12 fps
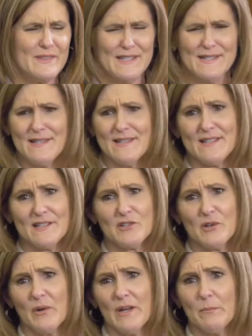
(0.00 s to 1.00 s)
This is such
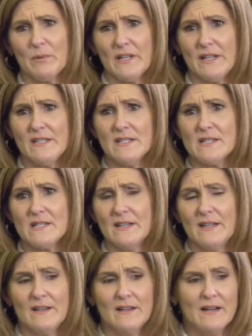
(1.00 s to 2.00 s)
a great place.
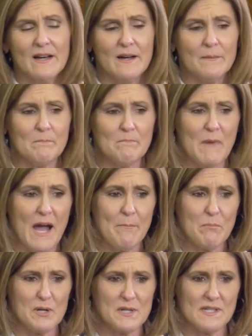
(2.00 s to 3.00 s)
My
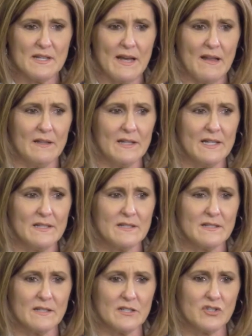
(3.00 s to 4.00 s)
personality is
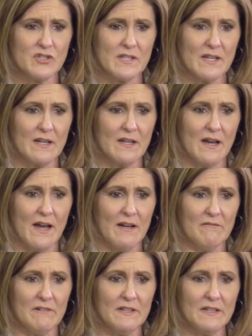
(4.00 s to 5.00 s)
such that I
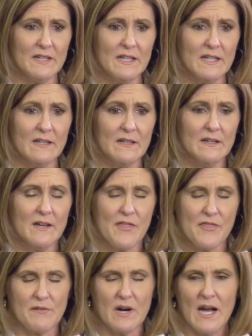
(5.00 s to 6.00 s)
really
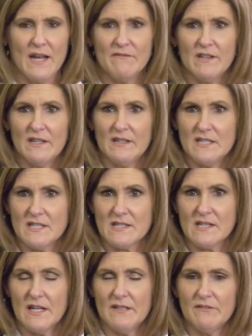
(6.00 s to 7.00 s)
thrive in this
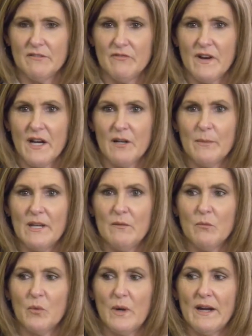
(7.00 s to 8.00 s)
kind of
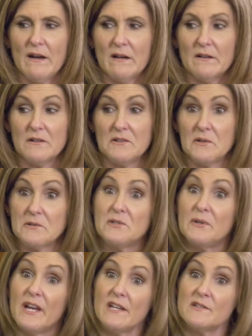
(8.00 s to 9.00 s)
environment where no
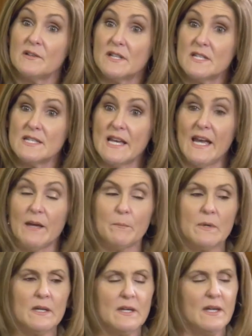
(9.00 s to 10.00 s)
2 days are the
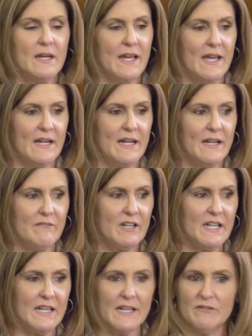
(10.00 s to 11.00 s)
same. And in
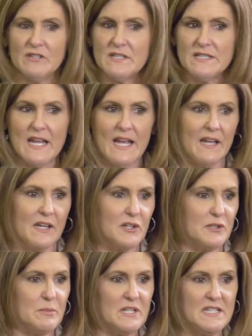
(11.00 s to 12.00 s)
any given day
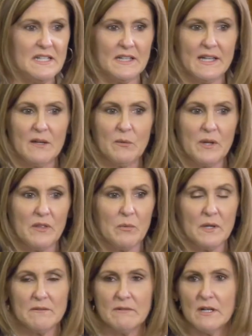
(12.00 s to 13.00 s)
could be dealing with
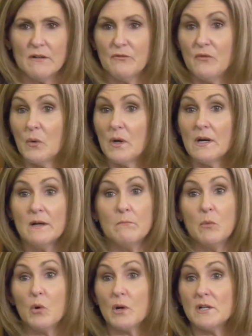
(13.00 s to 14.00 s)
one of our 4
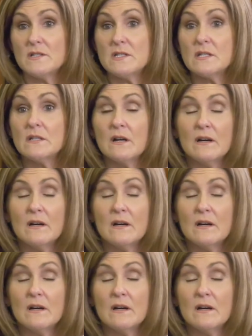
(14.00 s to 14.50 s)
boards,